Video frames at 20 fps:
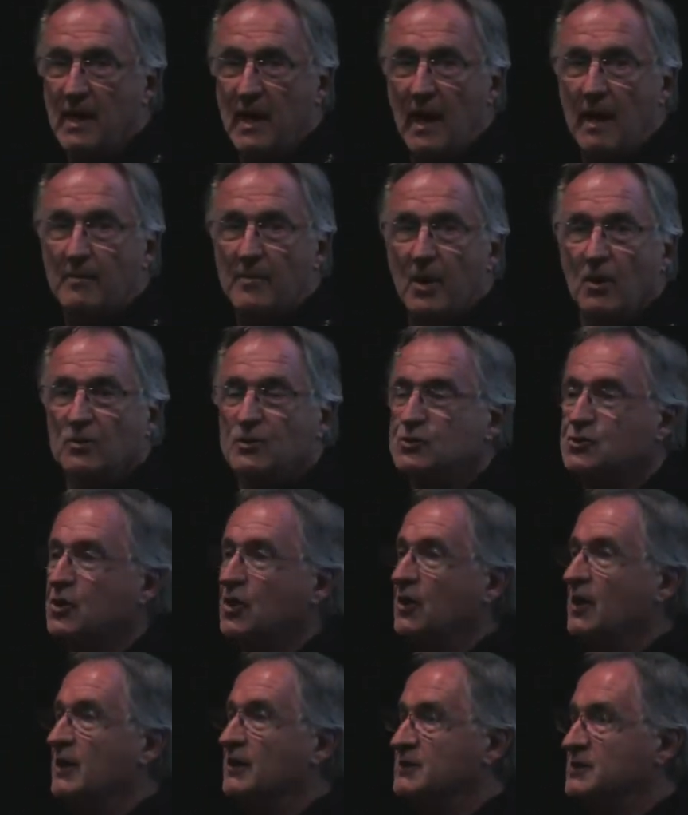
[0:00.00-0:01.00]
about
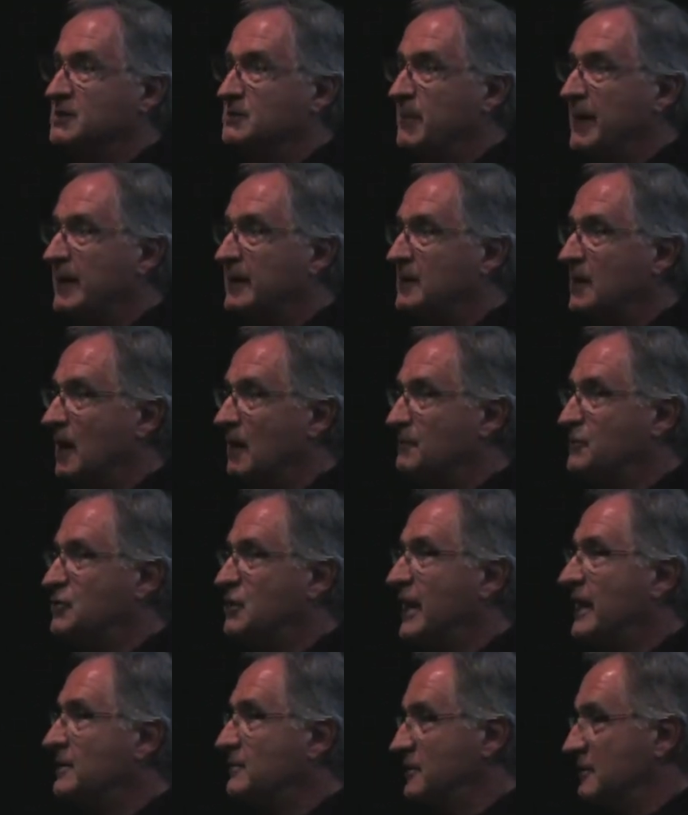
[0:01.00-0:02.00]
journalists being
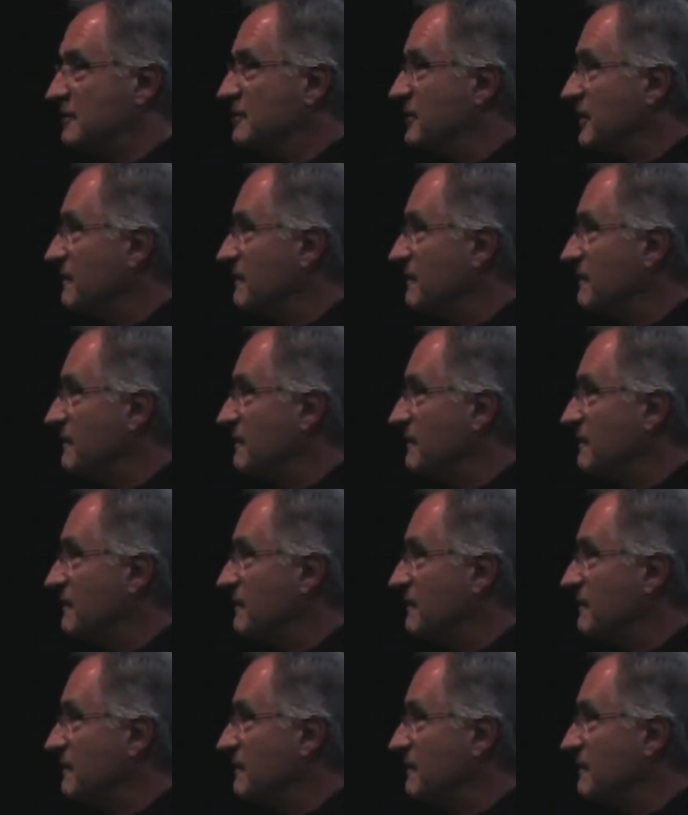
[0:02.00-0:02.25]
objective.